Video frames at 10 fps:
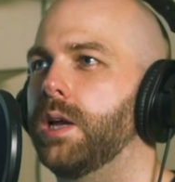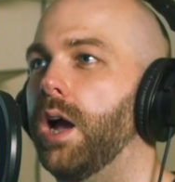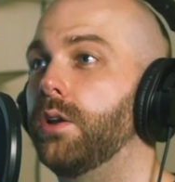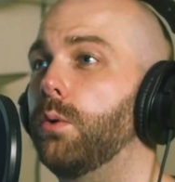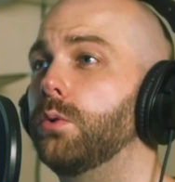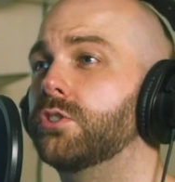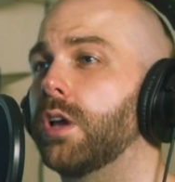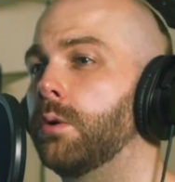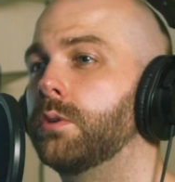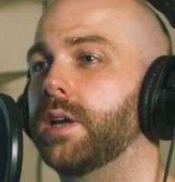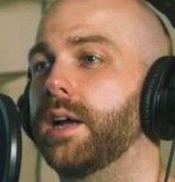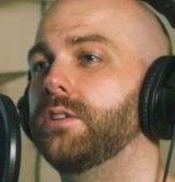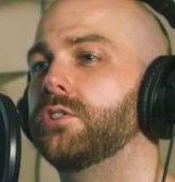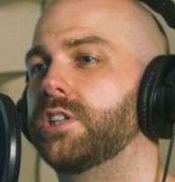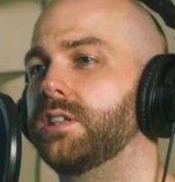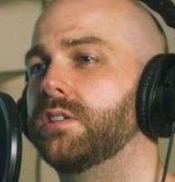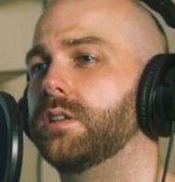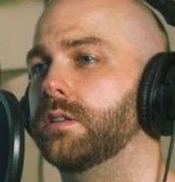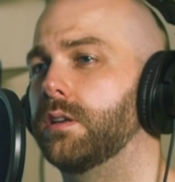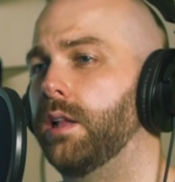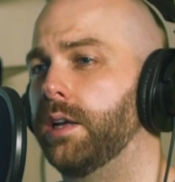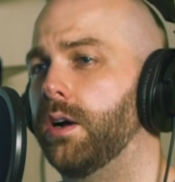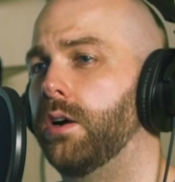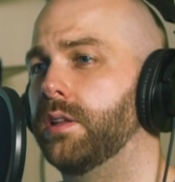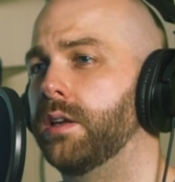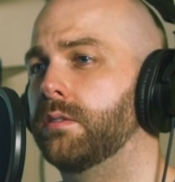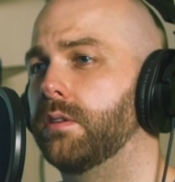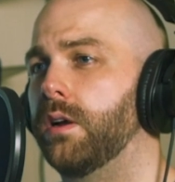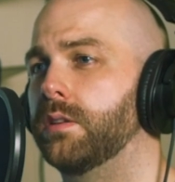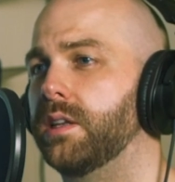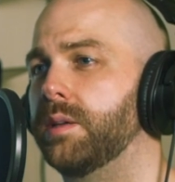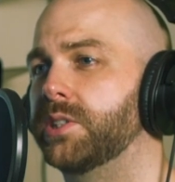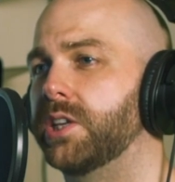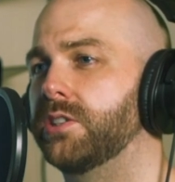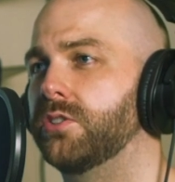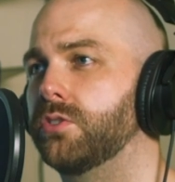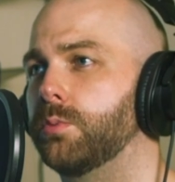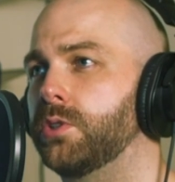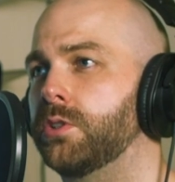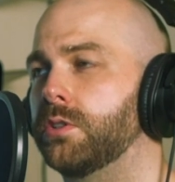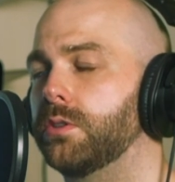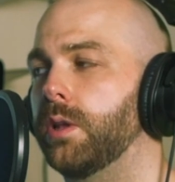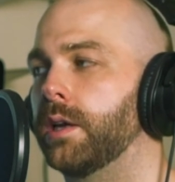And also, can you cheat it? Like, are there limitations to what you can do?